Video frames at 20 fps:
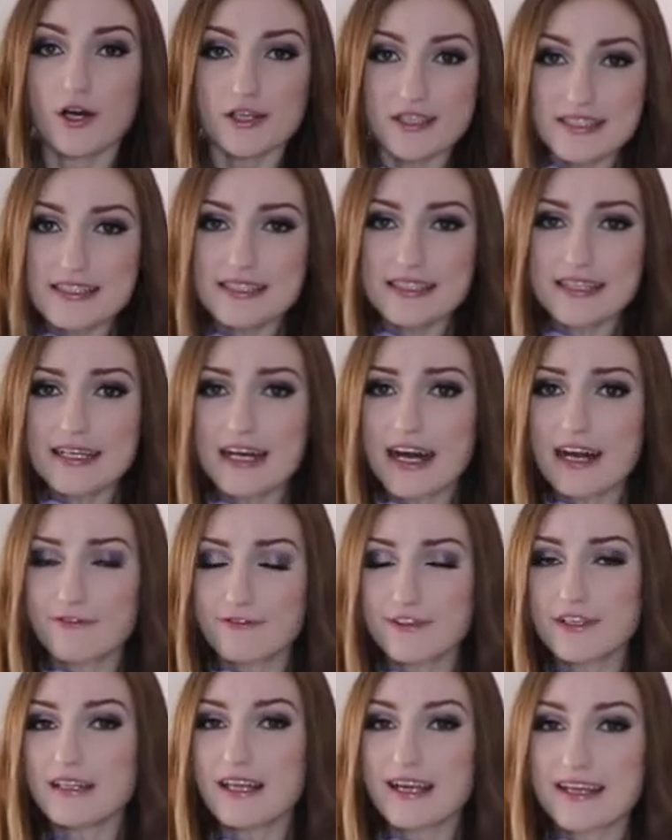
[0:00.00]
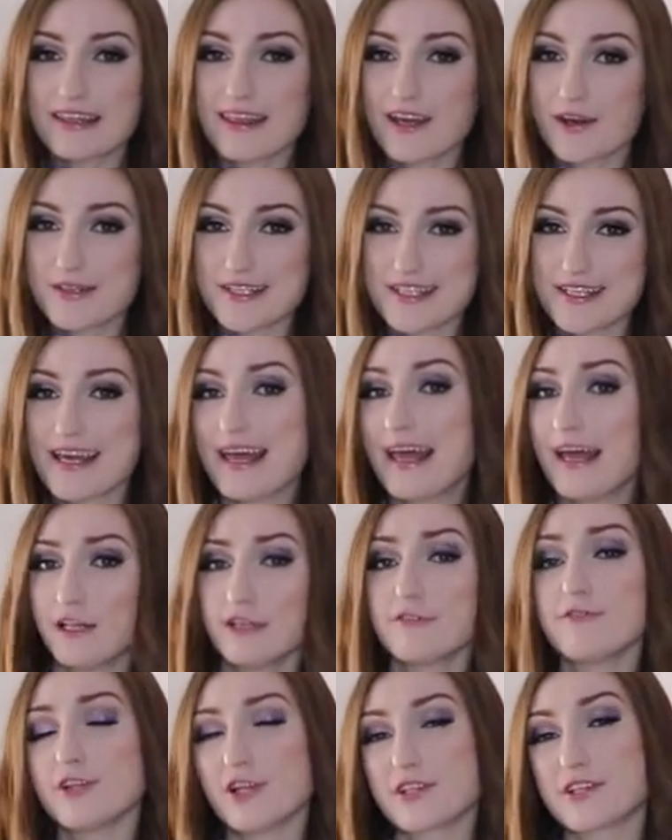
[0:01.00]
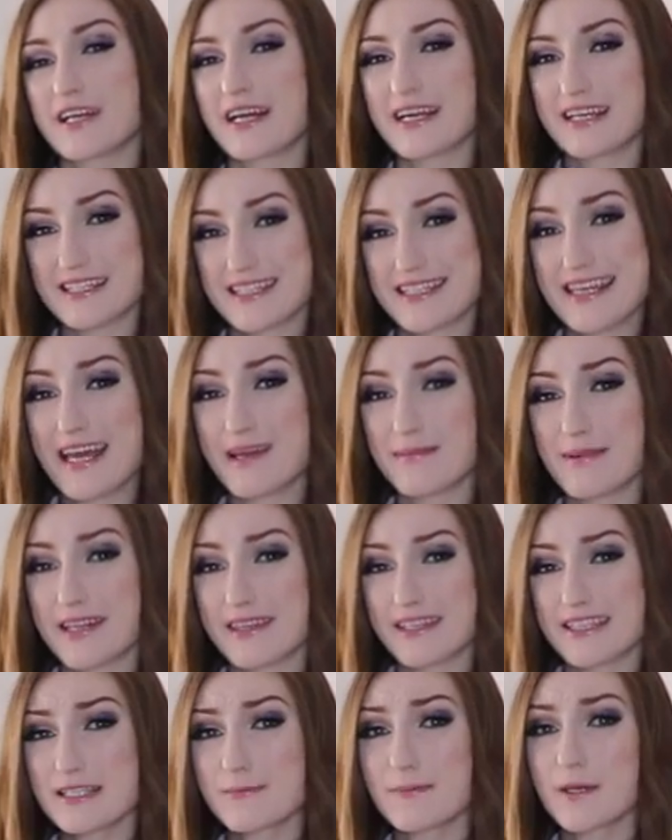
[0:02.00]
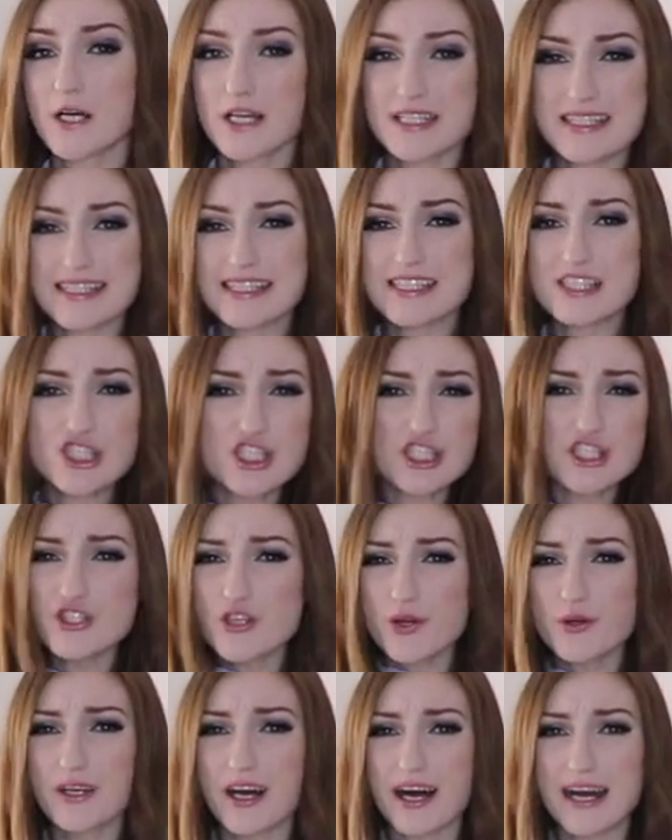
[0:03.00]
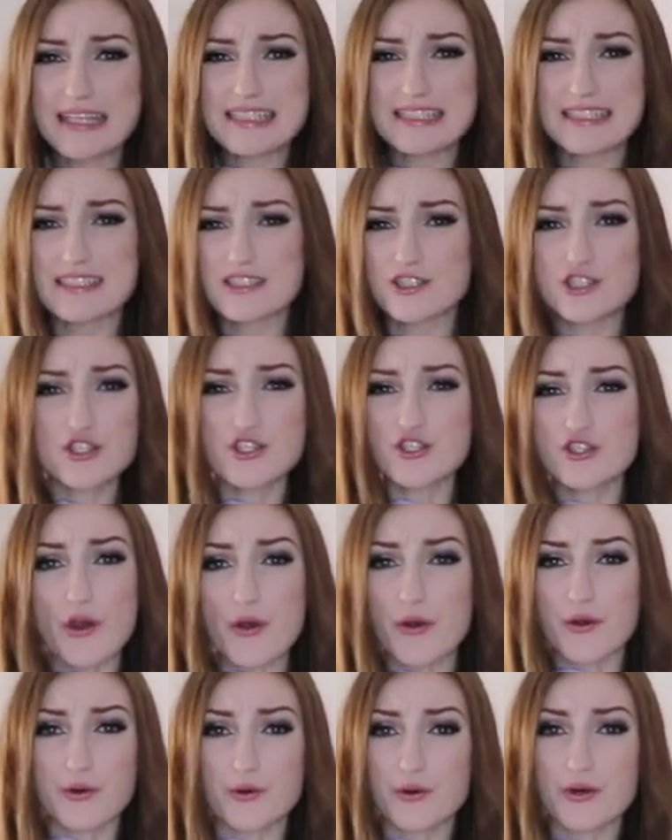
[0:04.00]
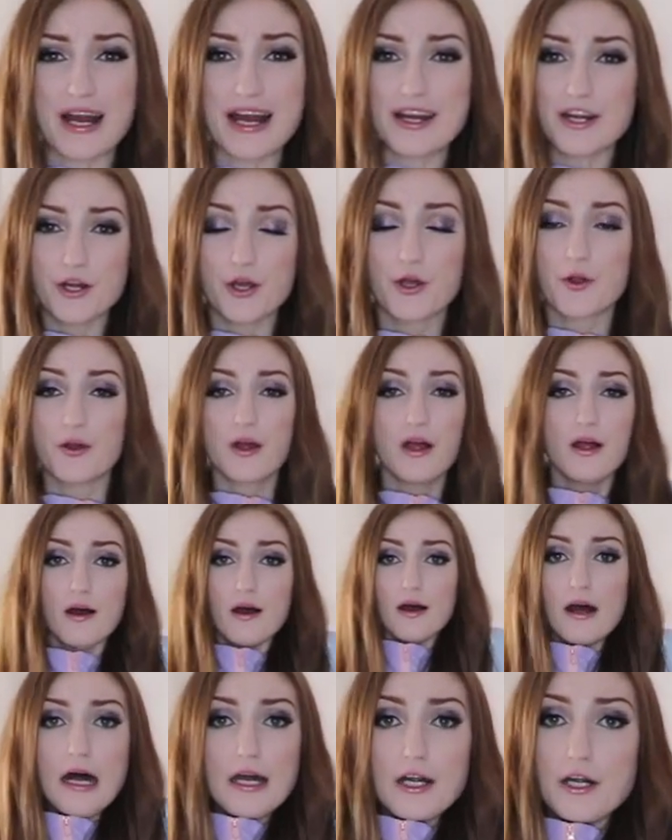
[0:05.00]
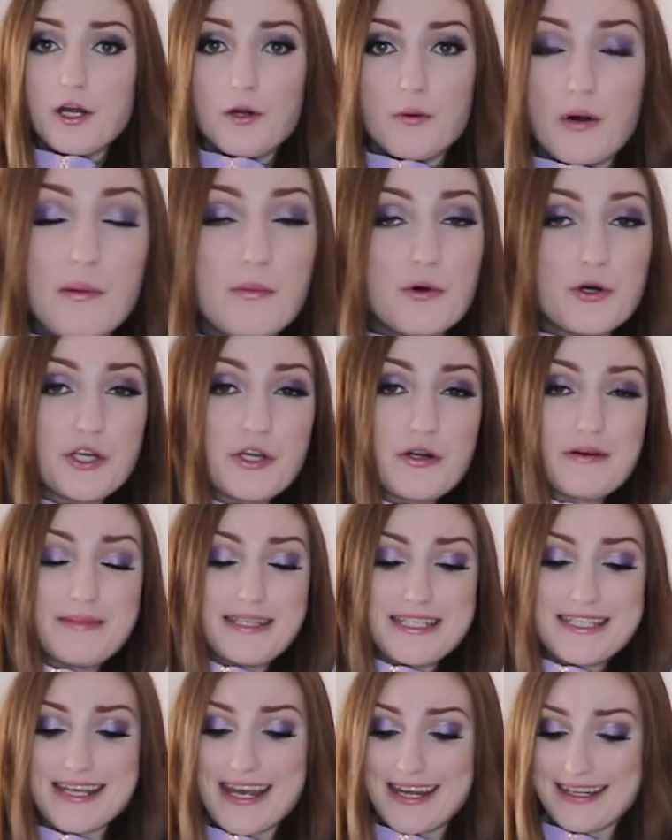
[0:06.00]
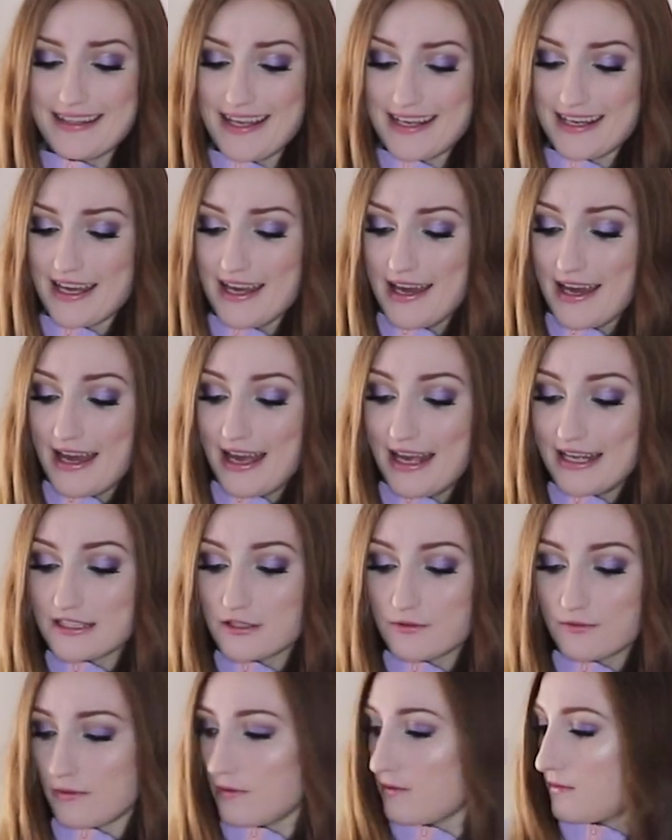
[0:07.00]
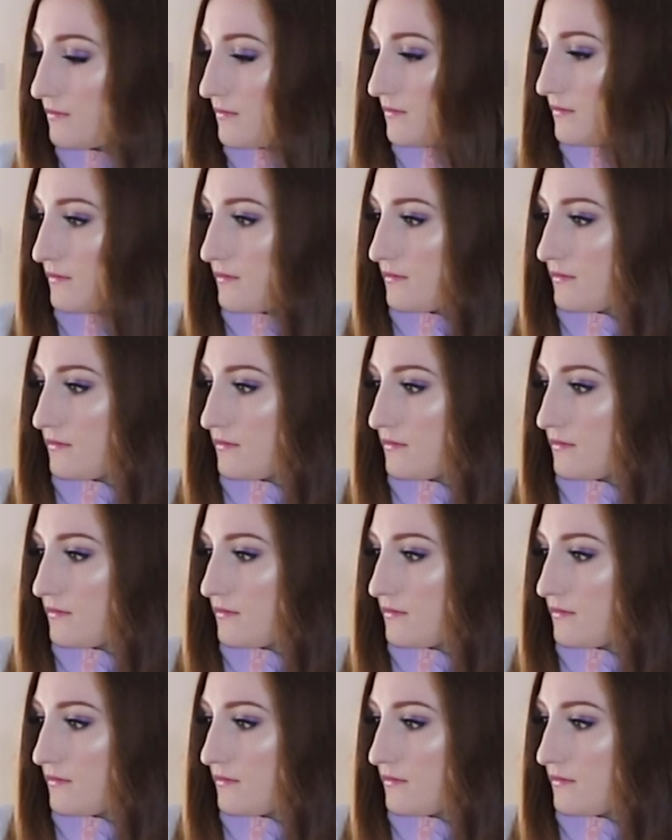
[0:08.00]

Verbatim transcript: Honestly, I feel like there isn't a hell of a lot that I can say about this because it is just so nice. It's just so good. I don't know. I don't know. What more do you want me to say? Like it's